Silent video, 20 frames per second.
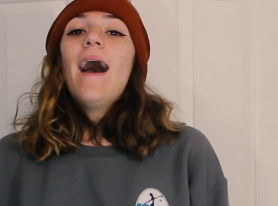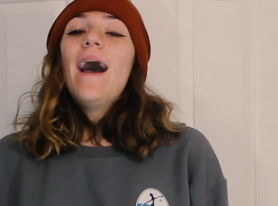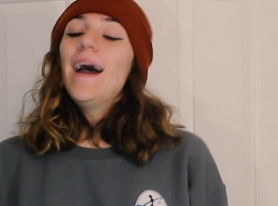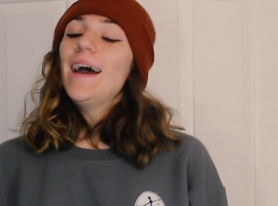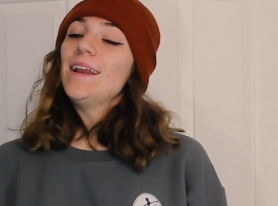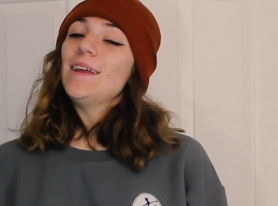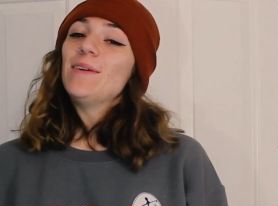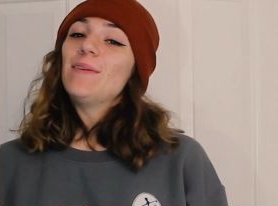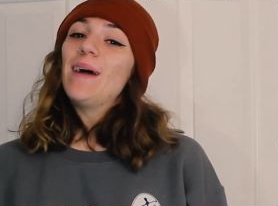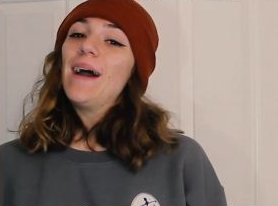
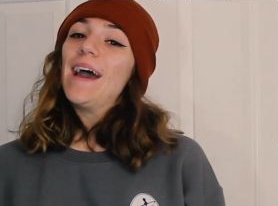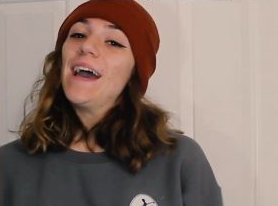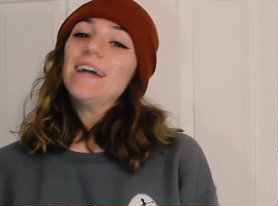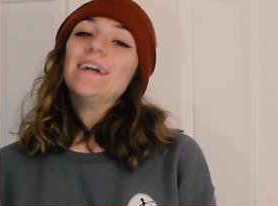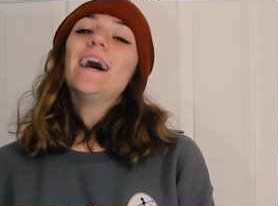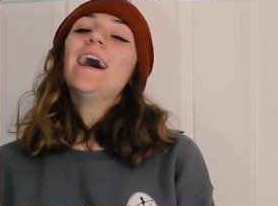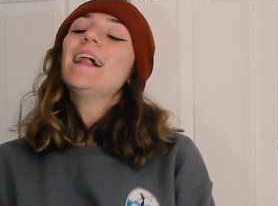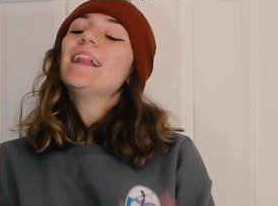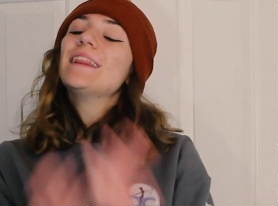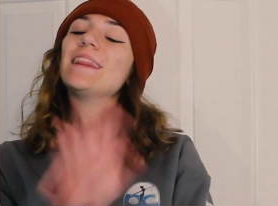
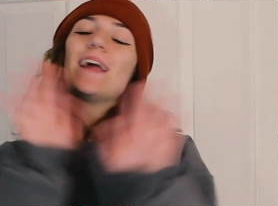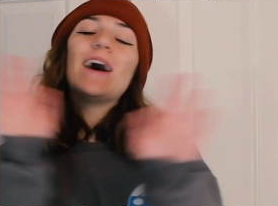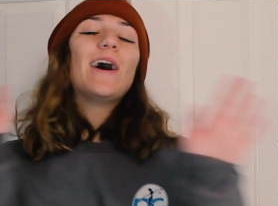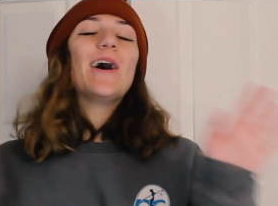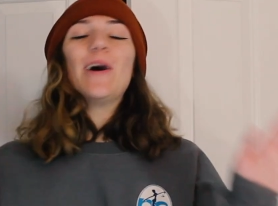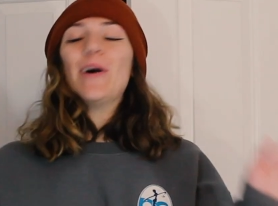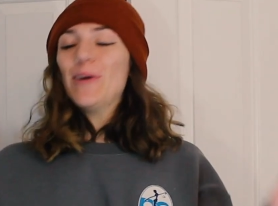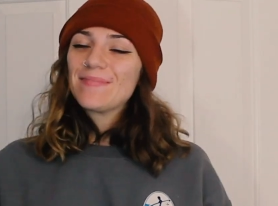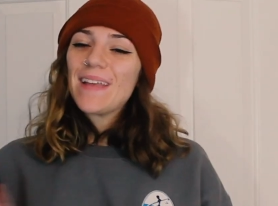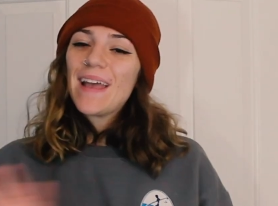Anyway,
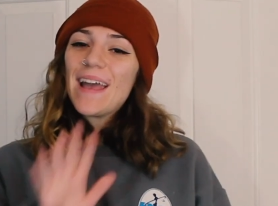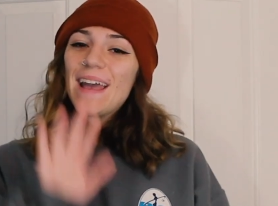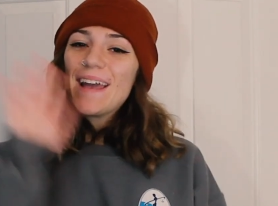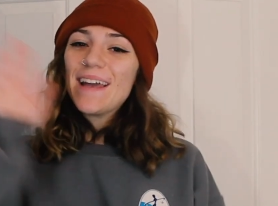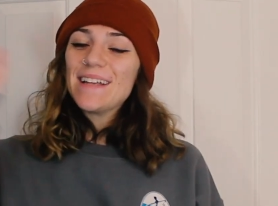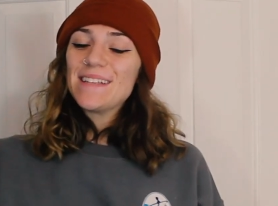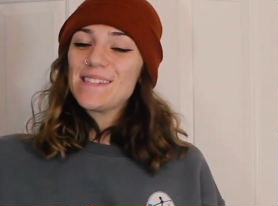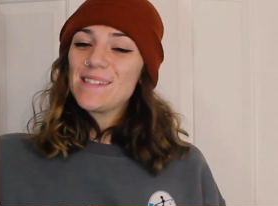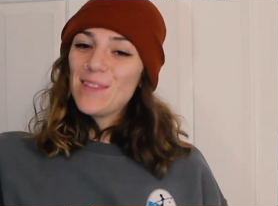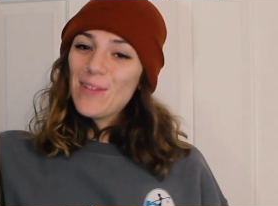hello.
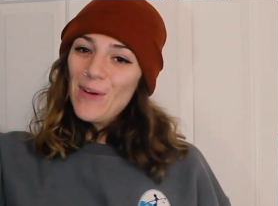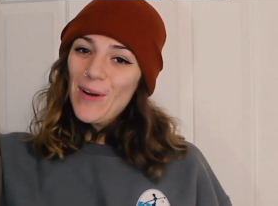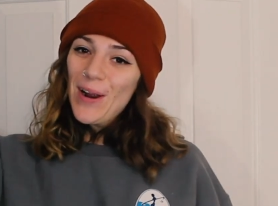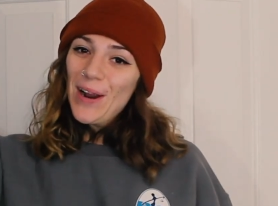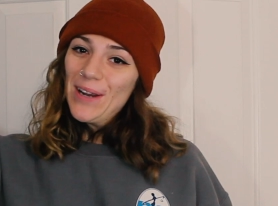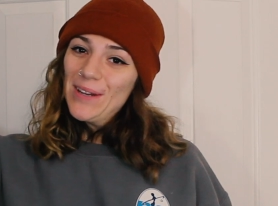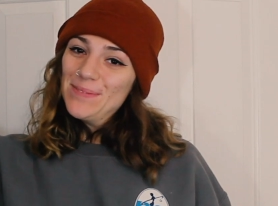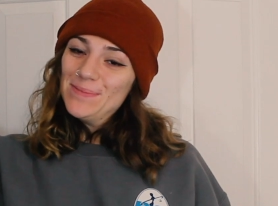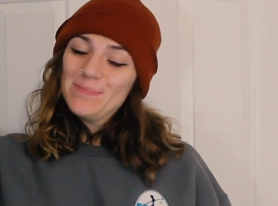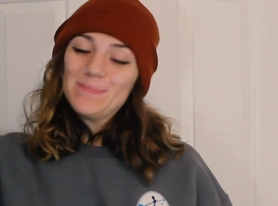It's
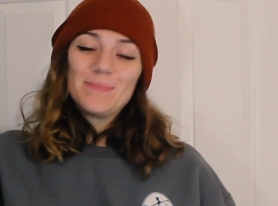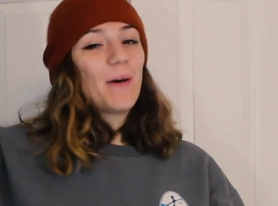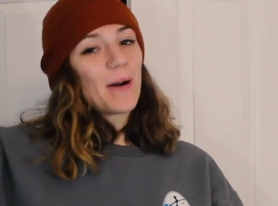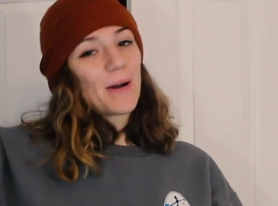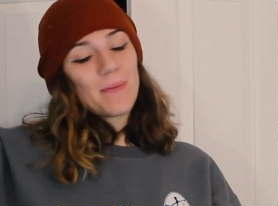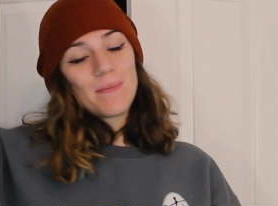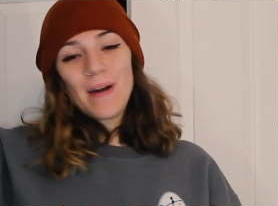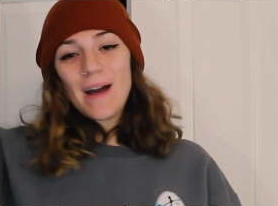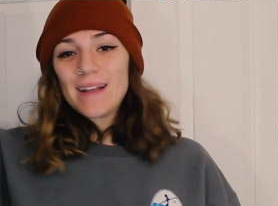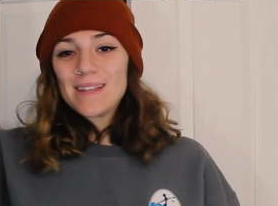Lauren.
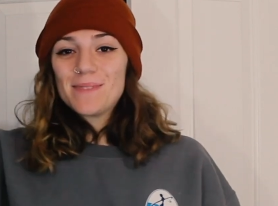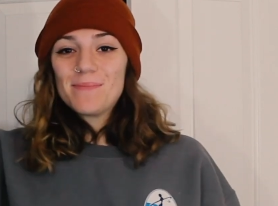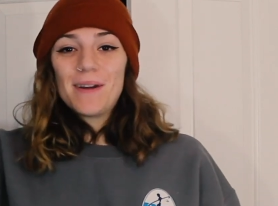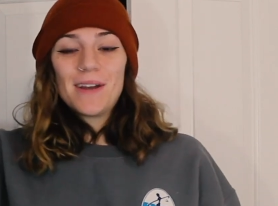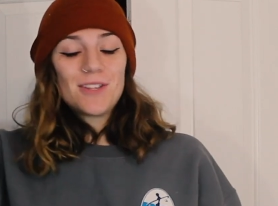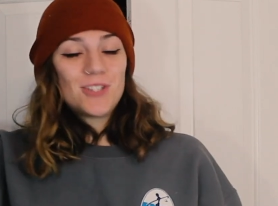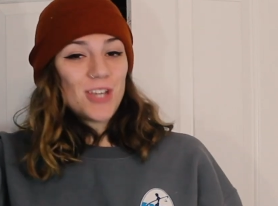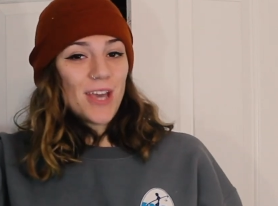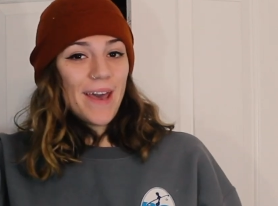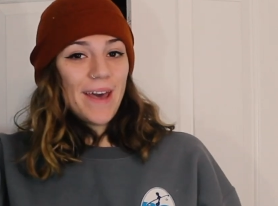Welcome back to
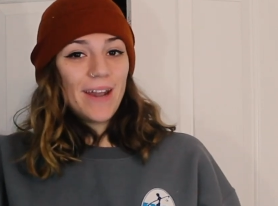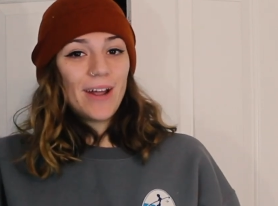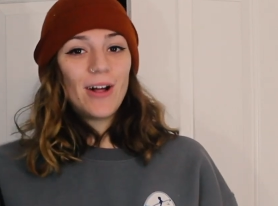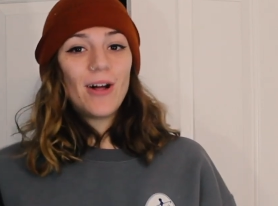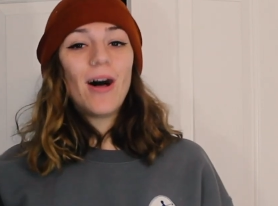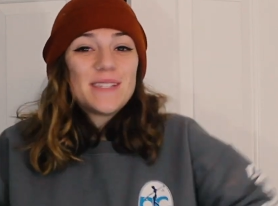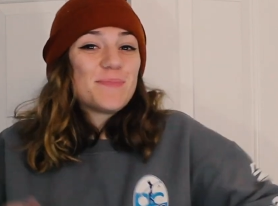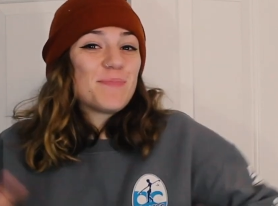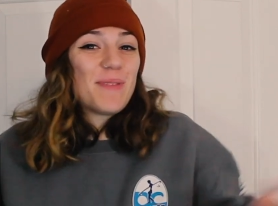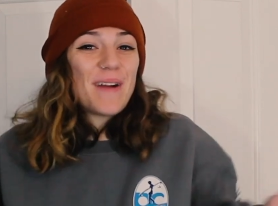my
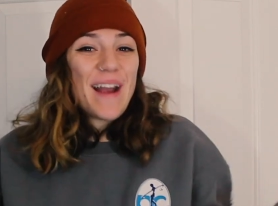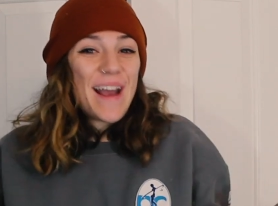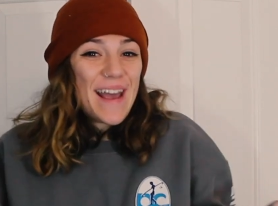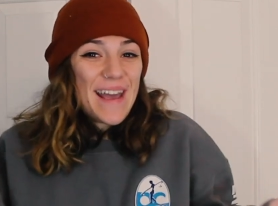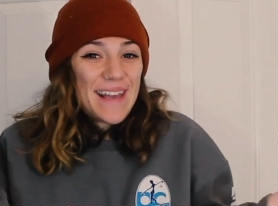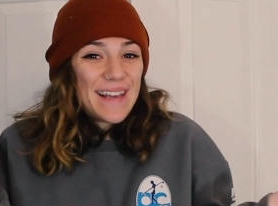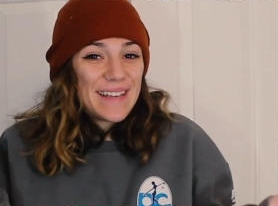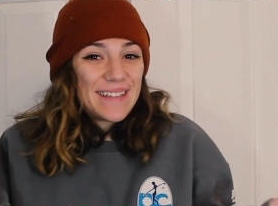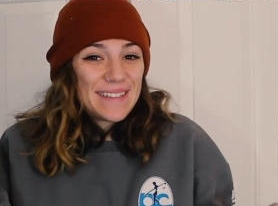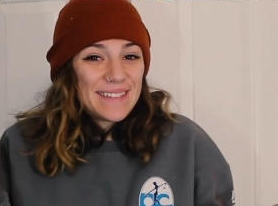channel. It's
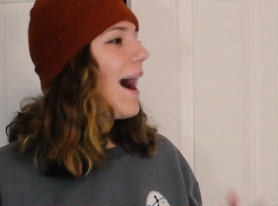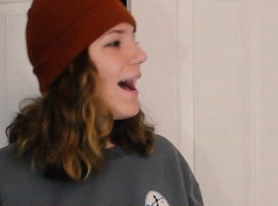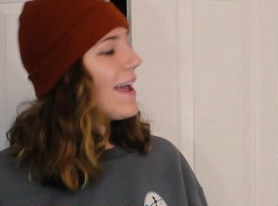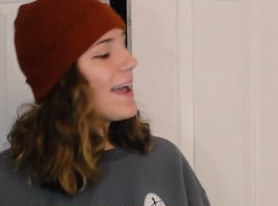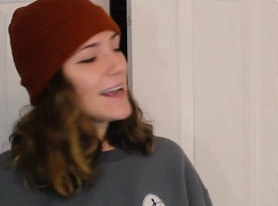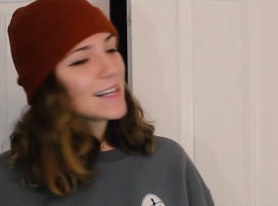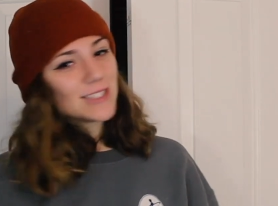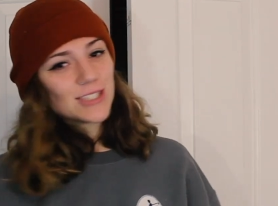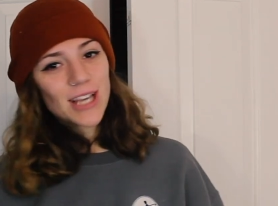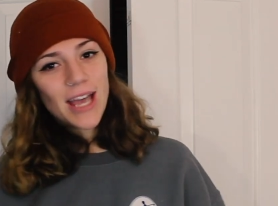break!
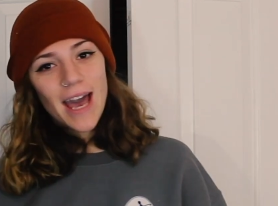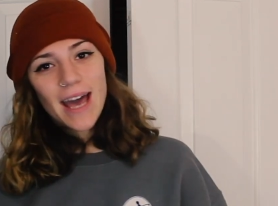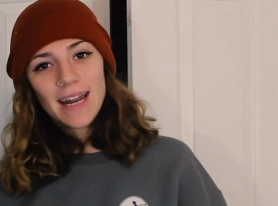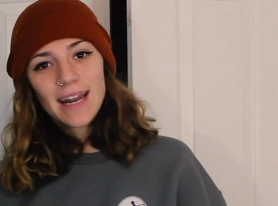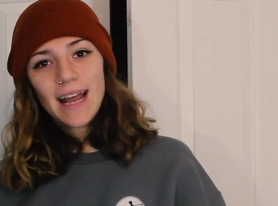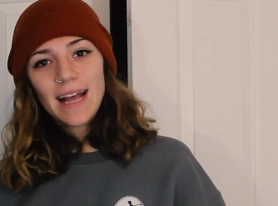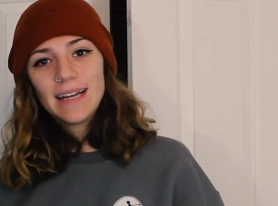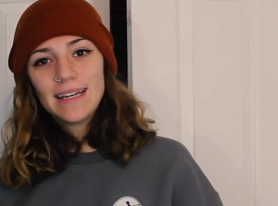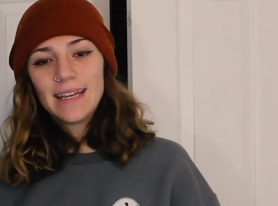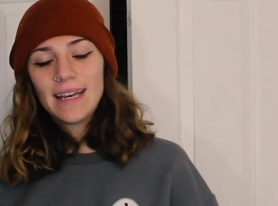I actually had
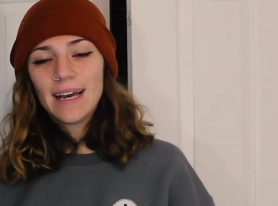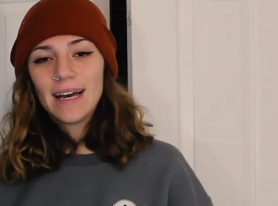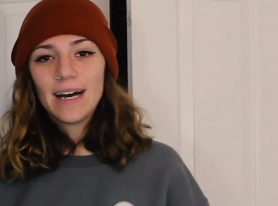an idea.